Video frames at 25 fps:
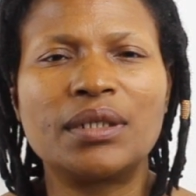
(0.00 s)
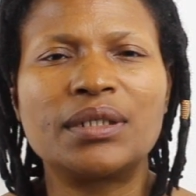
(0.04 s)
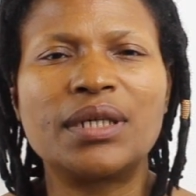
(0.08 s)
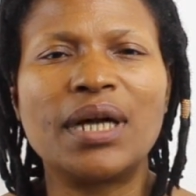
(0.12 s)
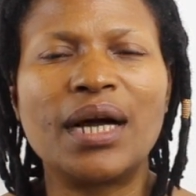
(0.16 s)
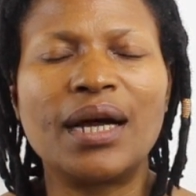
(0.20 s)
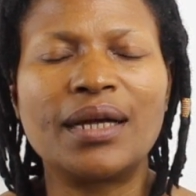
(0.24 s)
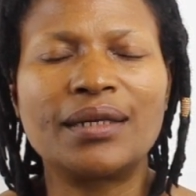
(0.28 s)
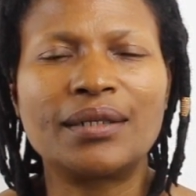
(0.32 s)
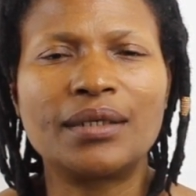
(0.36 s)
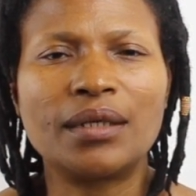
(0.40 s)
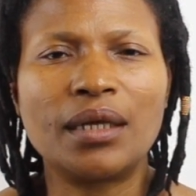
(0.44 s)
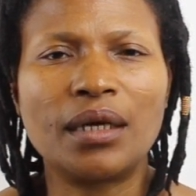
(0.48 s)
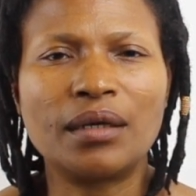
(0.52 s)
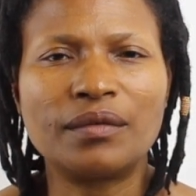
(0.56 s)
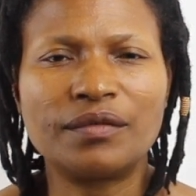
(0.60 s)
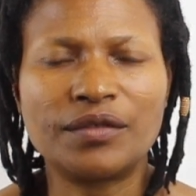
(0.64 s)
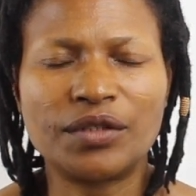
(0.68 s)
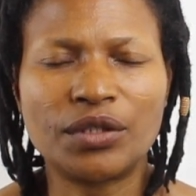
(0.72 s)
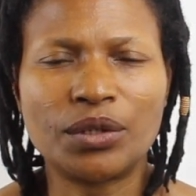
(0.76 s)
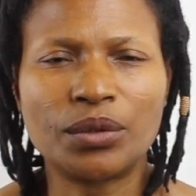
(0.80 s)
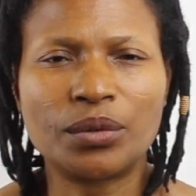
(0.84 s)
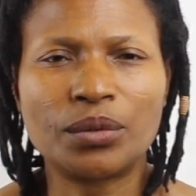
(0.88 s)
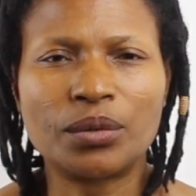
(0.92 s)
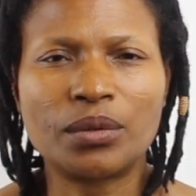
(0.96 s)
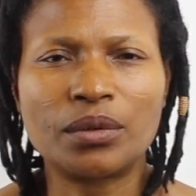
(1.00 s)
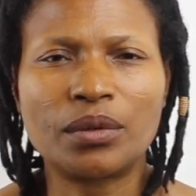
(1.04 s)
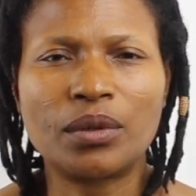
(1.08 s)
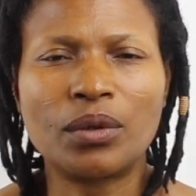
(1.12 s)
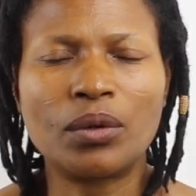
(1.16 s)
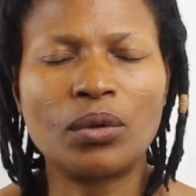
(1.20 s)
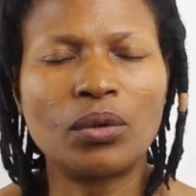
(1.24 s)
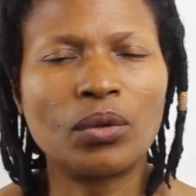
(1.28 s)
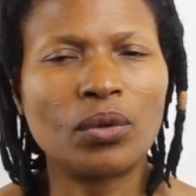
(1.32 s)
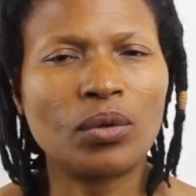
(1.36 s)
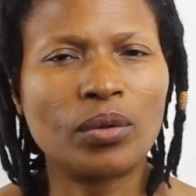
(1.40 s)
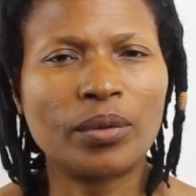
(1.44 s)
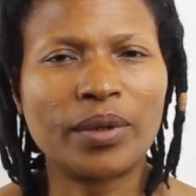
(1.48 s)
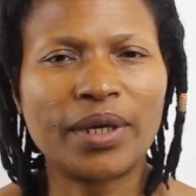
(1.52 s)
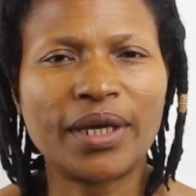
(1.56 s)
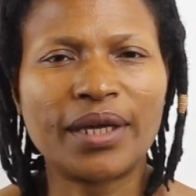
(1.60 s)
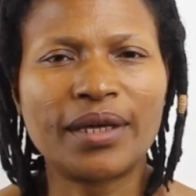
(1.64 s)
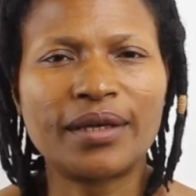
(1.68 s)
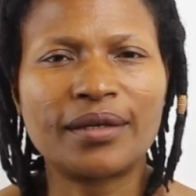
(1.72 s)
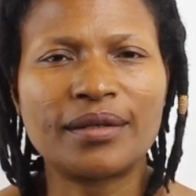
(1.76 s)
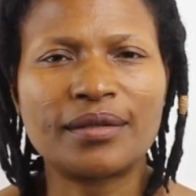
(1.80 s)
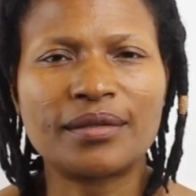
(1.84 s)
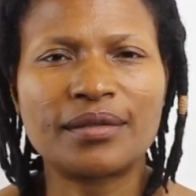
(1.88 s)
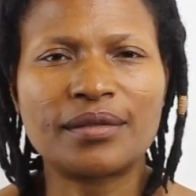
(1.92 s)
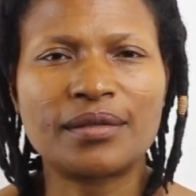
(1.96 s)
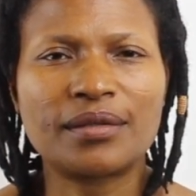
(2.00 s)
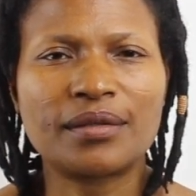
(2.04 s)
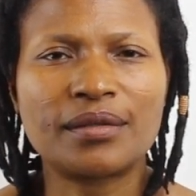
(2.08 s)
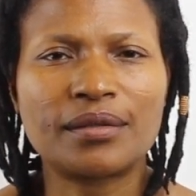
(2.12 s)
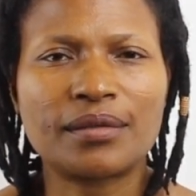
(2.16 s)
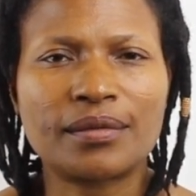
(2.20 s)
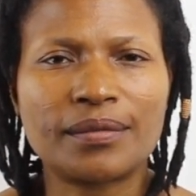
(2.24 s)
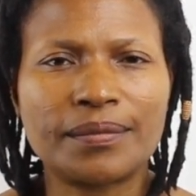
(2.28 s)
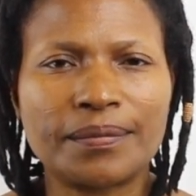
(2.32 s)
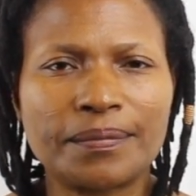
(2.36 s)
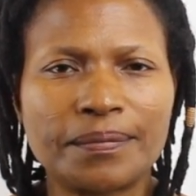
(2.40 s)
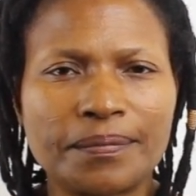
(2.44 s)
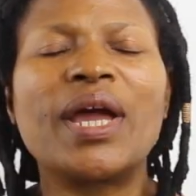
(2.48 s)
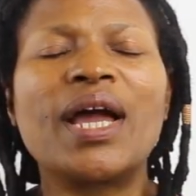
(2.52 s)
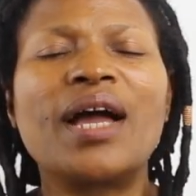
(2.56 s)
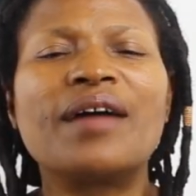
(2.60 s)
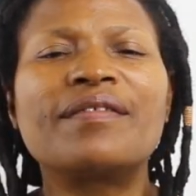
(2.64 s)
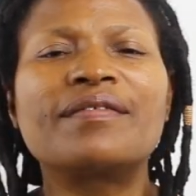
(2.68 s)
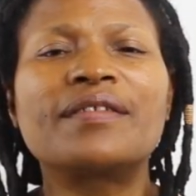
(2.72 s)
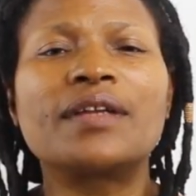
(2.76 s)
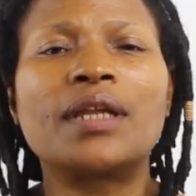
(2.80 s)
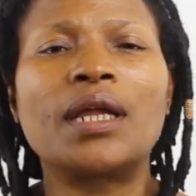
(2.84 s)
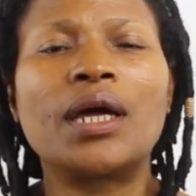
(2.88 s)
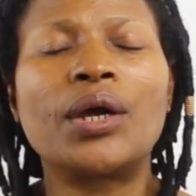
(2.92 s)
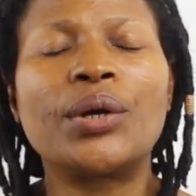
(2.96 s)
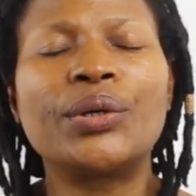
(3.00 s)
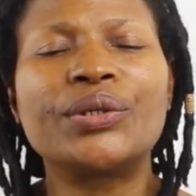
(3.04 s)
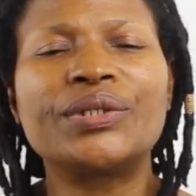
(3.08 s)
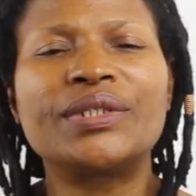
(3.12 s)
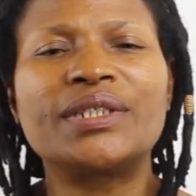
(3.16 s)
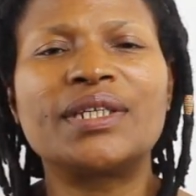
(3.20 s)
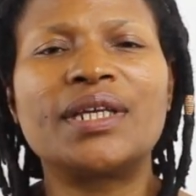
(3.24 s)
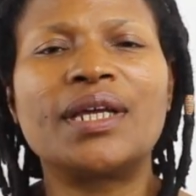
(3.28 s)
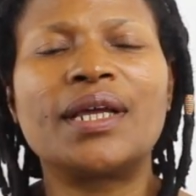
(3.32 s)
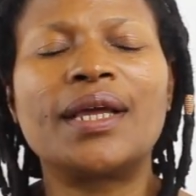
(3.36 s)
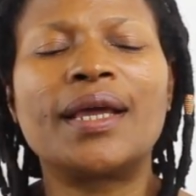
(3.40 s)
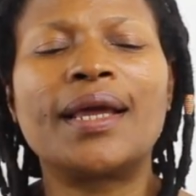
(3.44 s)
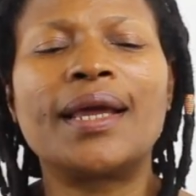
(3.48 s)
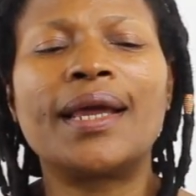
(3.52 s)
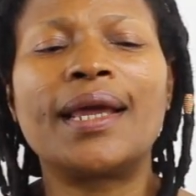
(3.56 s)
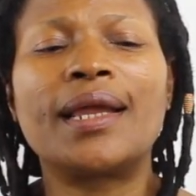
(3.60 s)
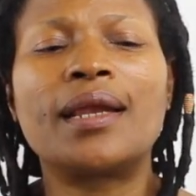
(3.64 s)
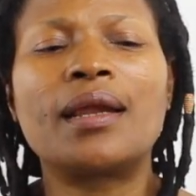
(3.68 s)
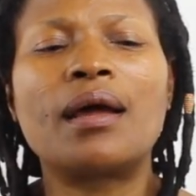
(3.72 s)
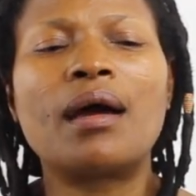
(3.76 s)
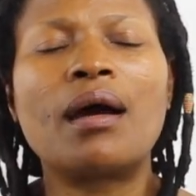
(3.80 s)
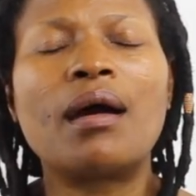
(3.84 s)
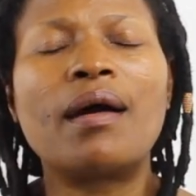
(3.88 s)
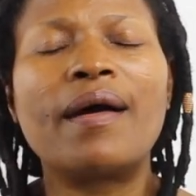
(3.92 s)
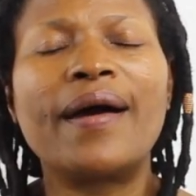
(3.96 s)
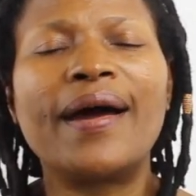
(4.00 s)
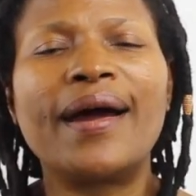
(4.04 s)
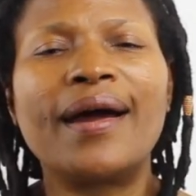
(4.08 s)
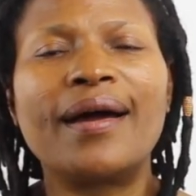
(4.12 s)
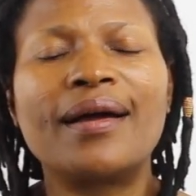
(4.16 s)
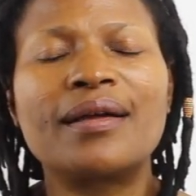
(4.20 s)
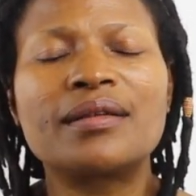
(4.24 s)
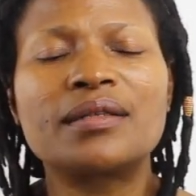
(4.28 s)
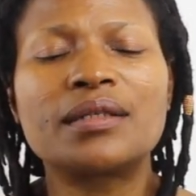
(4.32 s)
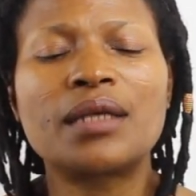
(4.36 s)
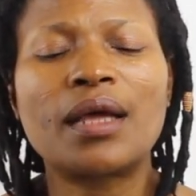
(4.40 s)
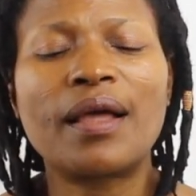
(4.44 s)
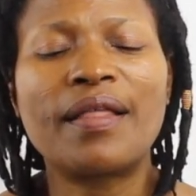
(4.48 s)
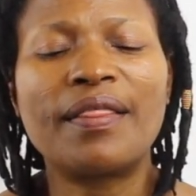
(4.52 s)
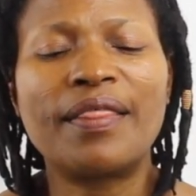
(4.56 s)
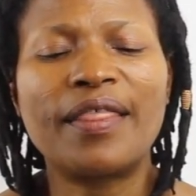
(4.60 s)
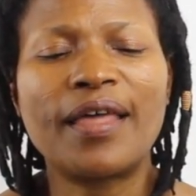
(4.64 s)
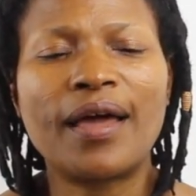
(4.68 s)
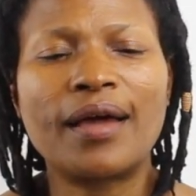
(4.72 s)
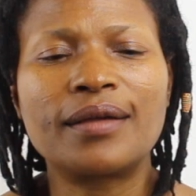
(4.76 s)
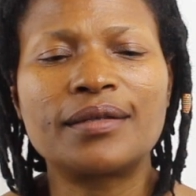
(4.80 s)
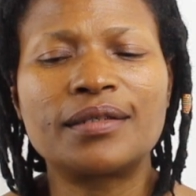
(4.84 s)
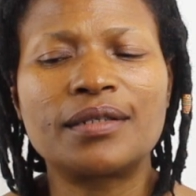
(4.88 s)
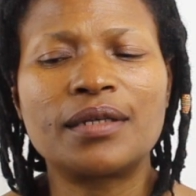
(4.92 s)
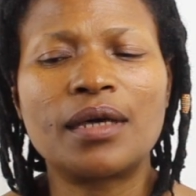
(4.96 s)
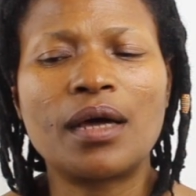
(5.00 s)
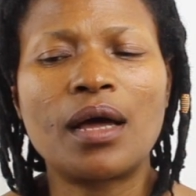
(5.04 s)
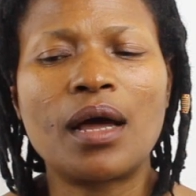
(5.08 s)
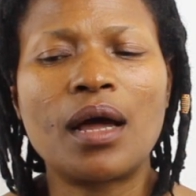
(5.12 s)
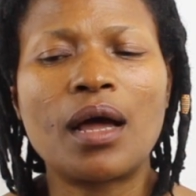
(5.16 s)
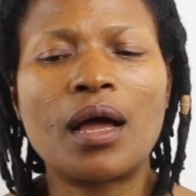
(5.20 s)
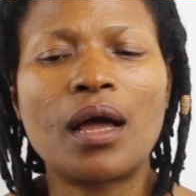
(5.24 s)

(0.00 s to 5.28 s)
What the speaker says: God loves you always. We have clarity in our heart that